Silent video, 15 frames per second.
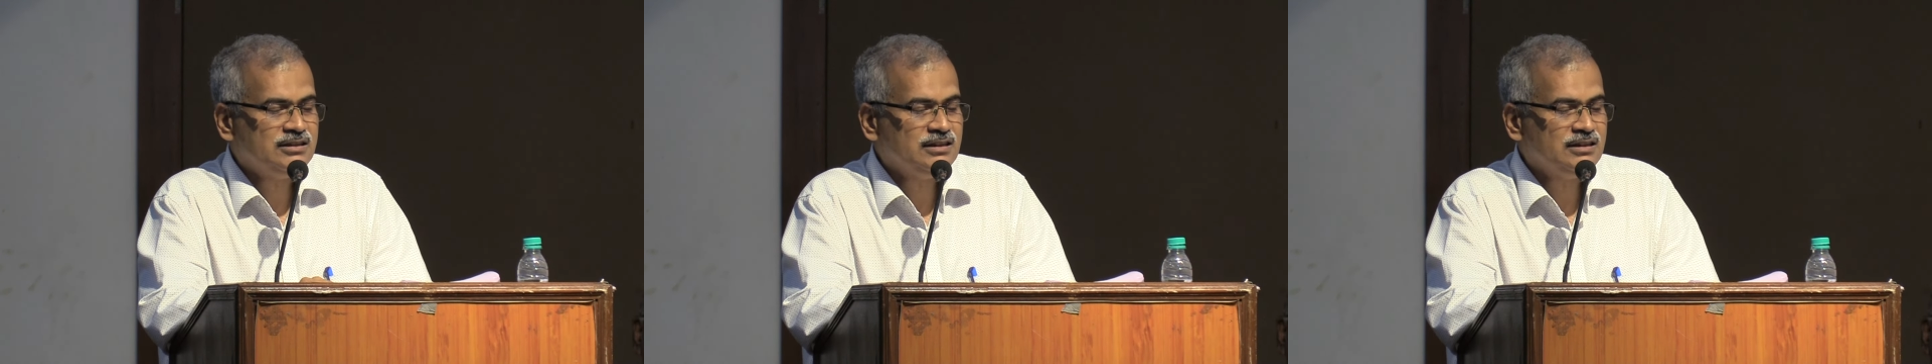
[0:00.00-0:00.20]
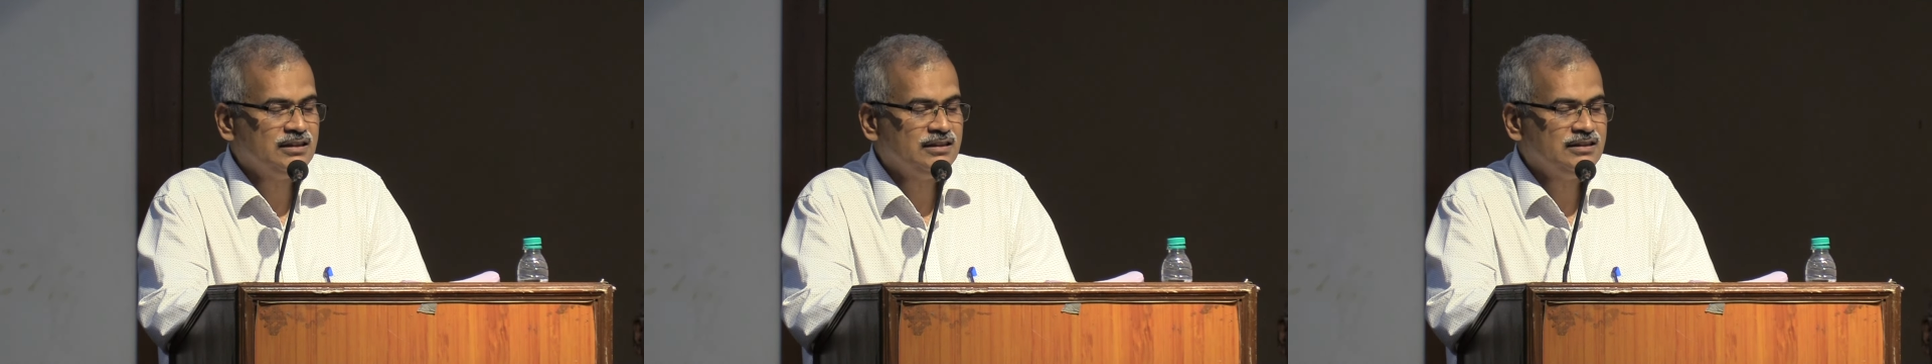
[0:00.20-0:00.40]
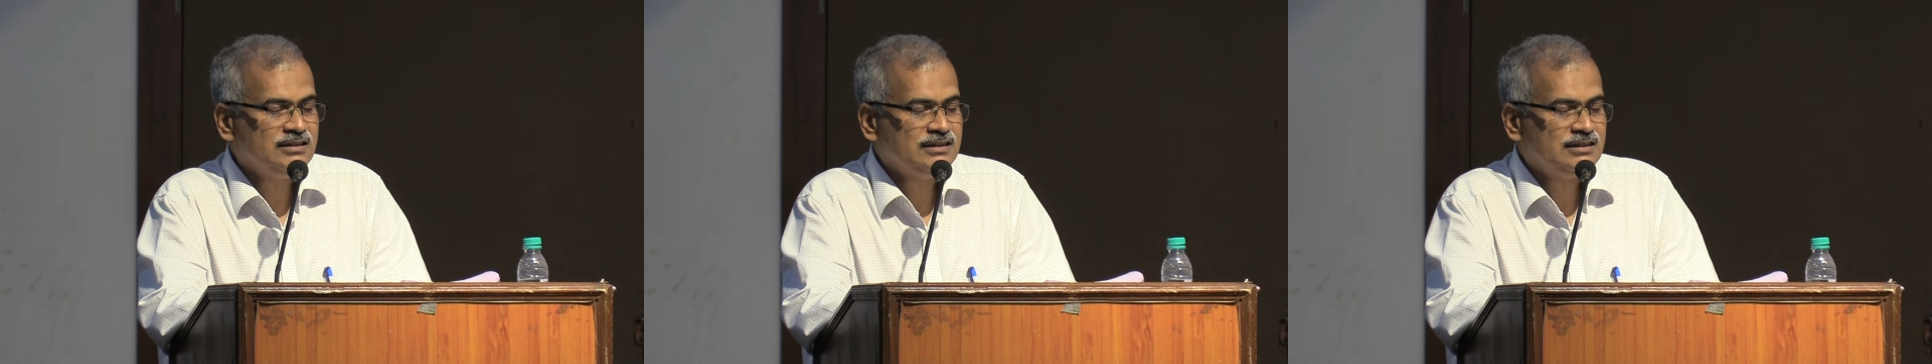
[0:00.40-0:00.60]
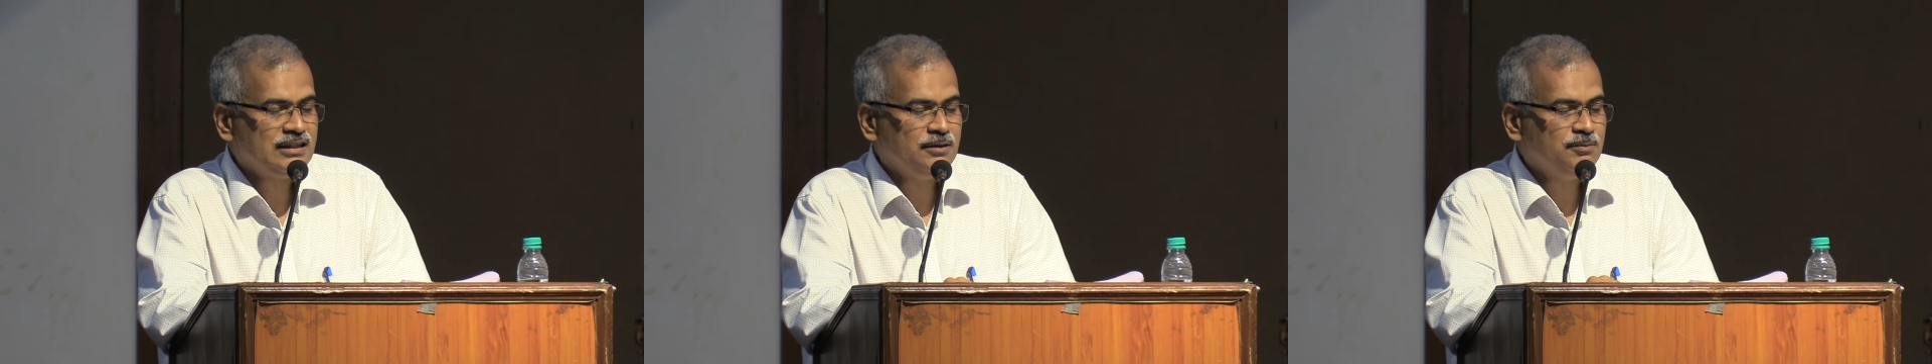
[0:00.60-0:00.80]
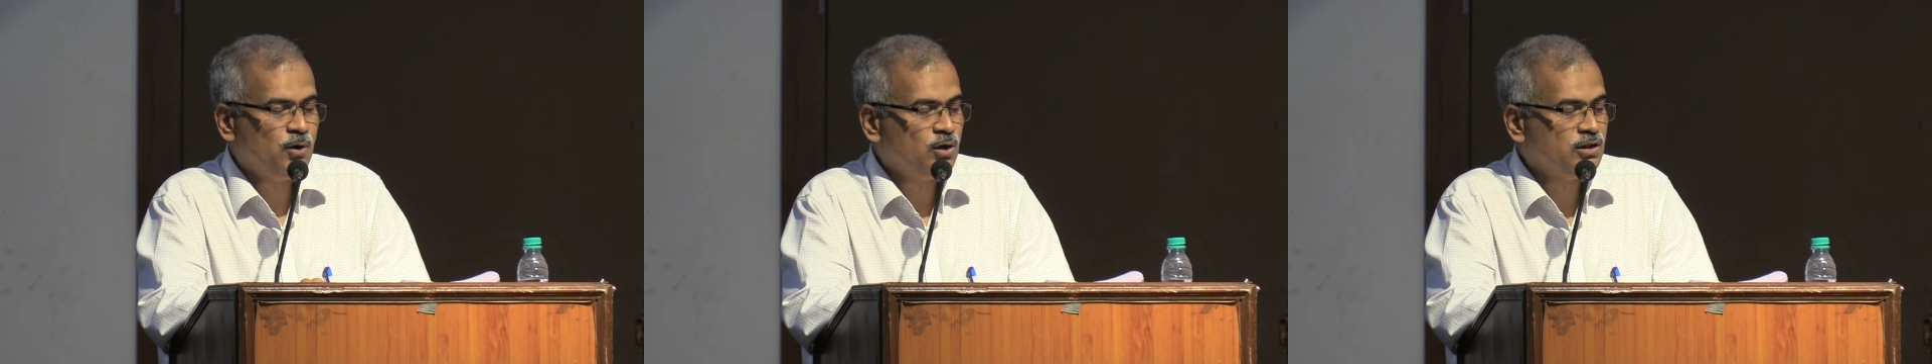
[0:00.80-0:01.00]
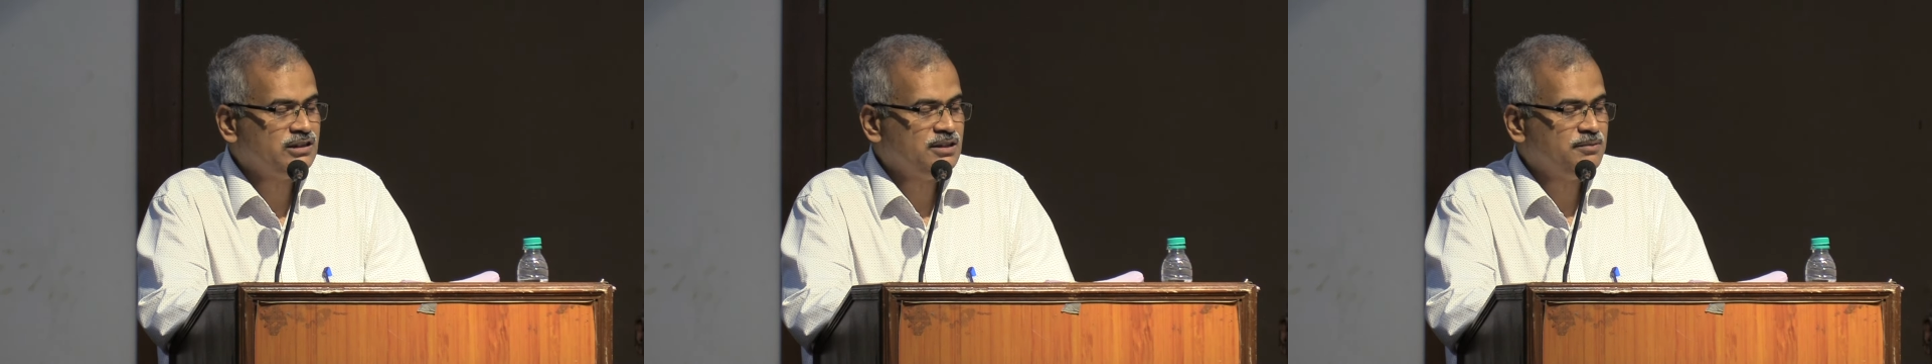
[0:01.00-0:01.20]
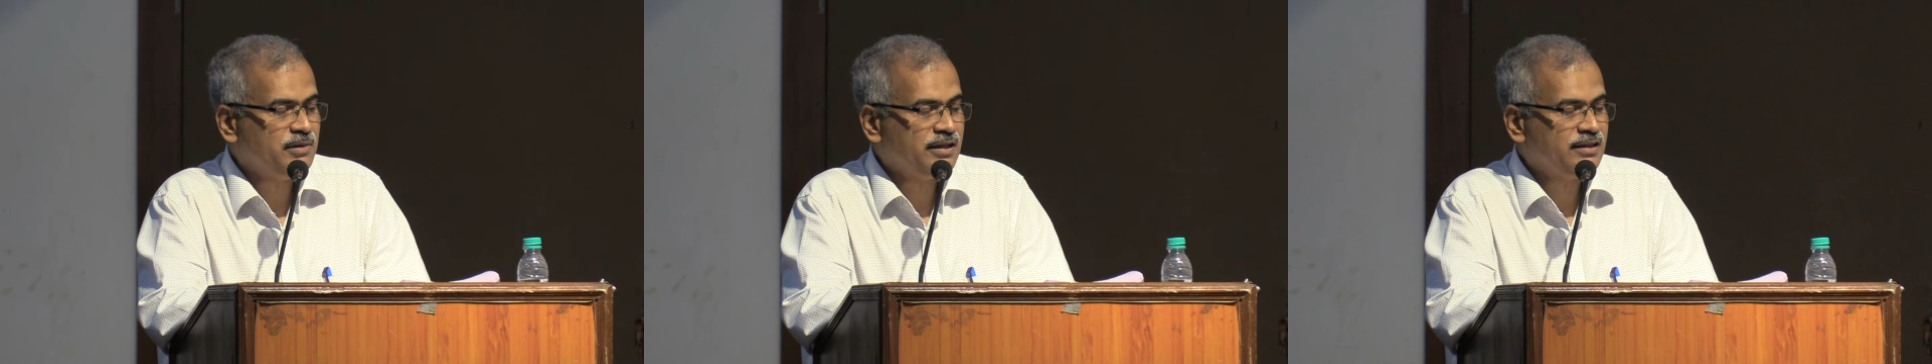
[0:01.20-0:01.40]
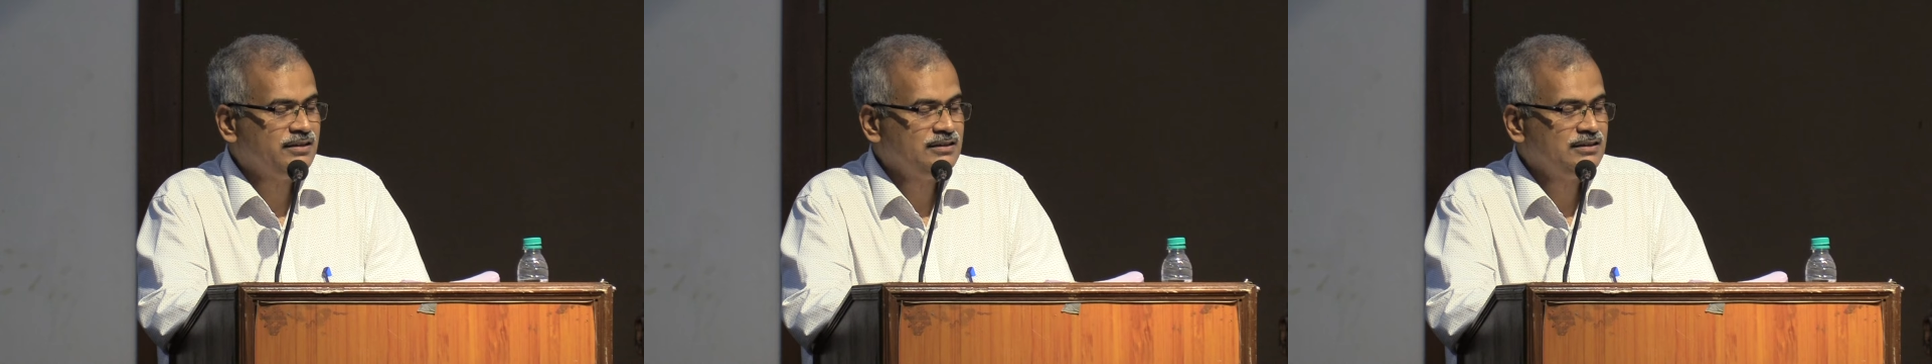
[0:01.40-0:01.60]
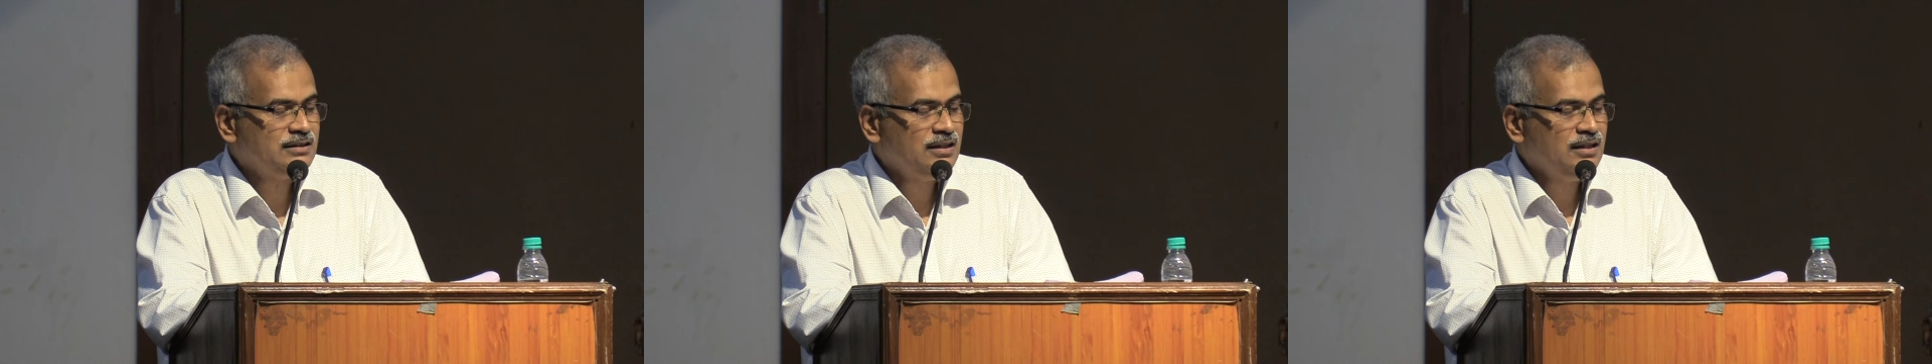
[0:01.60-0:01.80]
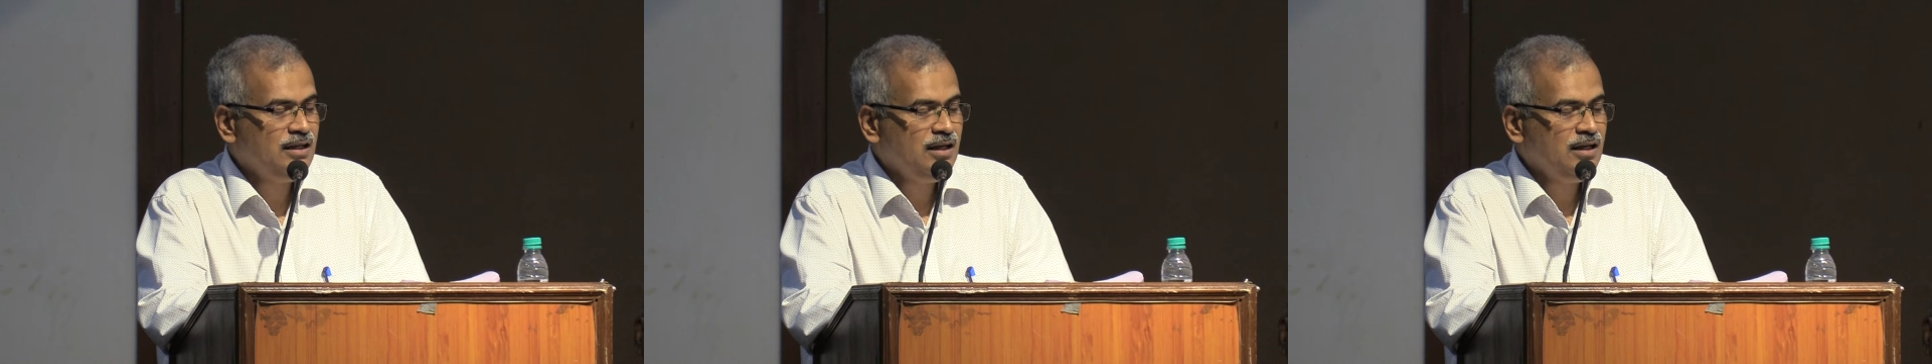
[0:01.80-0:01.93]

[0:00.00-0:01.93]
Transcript: journalists, and policymakers.